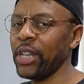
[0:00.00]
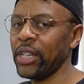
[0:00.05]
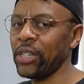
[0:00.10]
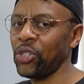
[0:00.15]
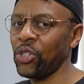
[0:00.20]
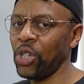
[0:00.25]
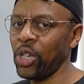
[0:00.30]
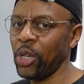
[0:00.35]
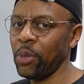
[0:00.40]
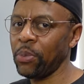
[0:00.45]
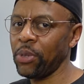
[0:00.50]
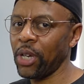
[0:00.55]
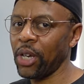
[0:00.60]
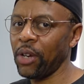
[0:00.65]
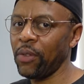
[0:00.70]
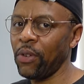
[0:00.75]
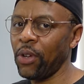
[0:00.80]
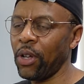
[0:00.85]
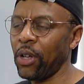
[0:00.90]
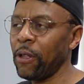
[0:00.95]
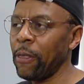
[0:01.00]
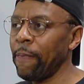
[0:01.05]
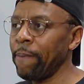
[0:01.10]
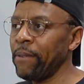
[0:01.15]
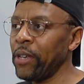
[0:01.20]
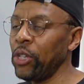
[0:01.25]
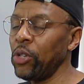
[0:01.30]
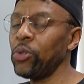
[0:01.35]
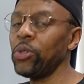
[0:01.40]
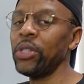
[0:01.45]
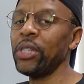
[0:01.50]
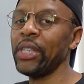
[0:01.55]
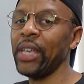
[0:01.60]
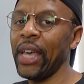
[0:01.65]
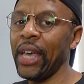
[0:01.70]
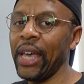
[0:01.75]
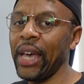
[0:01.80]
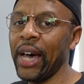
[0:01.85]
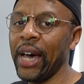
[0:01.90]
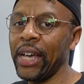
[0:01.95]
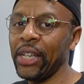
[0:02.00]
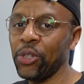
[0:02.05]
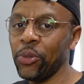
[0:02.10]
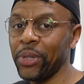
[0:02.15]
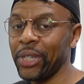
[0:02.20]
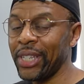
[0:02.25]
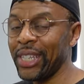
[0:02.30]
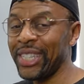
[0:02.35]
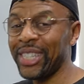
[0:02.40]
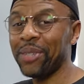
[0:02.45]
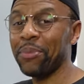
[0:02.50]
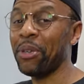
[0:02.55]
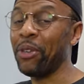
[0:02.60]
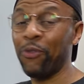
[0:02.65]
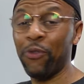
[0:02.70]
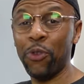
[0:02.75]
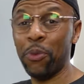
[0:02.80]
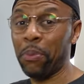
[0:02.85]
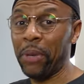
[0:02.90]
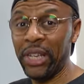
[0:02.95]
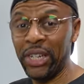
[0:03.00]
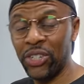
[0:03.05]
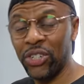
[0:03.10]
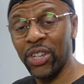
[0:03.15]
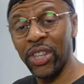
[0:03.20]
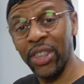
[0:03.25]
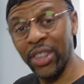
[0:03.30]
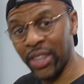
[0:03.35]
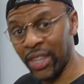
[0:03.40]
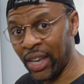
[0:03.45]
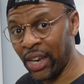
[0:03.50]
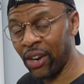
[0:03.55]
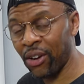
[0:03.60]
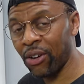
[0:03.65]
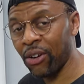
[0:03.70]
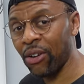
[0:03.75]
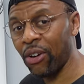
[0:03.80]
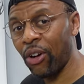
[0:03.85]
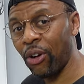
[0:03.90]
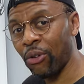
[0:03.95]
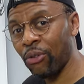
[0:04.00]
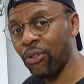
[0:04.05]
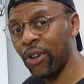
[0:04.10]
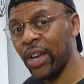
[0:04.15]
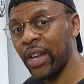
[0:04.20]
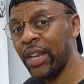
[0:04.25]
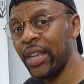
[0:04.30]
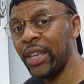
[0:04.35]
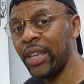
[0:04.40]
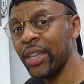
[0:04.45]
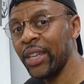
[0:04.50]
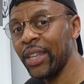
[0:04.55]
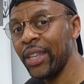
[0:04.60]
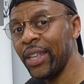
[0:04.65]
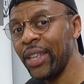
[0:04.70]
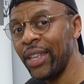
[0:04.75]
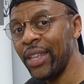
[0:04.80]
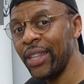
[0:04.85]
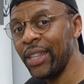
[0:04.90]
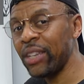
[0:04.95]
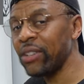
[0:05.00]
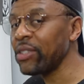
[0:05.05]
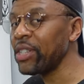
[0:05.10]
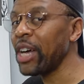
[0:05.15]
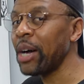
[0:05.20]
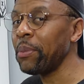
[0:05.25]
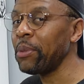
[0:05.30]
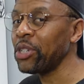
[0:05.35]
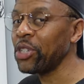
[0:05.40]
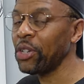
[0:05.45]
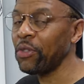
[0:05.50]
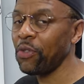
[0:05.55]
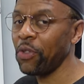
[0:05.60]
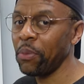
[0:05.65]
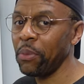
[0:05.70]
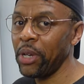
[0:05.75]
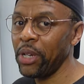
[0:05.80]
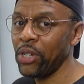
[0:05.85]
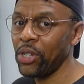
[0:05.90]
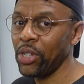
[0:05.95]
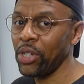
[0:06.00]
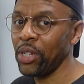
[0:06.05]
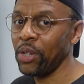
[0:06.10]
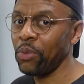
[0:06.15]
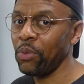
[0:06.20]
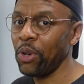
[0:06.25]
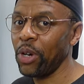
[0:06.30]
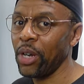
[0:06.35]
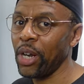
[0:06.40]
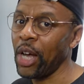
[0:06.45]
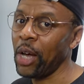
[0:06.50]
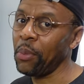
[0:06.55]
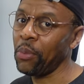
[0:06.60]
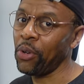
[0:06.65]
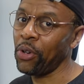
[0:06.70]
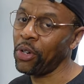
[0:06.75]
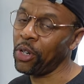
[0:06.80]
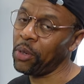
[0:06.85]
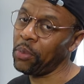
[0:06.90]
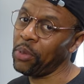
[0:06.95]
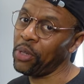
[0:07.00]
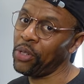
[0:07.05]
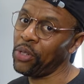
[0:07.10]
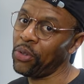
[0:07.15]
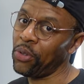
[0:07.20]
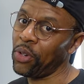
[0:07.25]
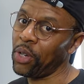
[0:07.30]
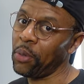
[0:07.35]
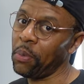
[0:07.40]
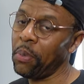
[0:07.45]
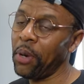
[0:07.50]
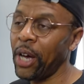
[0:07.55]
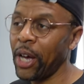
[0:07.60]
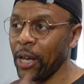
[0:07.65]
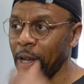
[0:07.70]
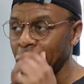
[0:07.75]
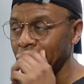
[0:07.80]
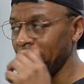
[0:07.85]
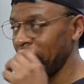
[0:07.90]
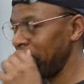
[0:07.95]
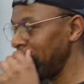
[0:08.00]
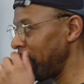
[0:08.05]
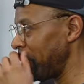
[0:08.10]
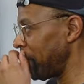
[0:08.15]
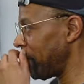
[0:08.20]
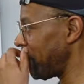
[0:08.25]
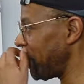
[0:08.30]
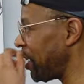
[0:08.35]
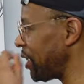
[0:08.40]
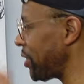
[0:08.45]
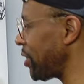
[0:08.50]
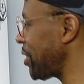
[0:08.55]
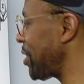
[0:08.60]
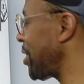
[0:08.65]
not cheap. Second of all, it uses AI, so it needs some information there already. There's not much information in what I'm going to be doing, but let's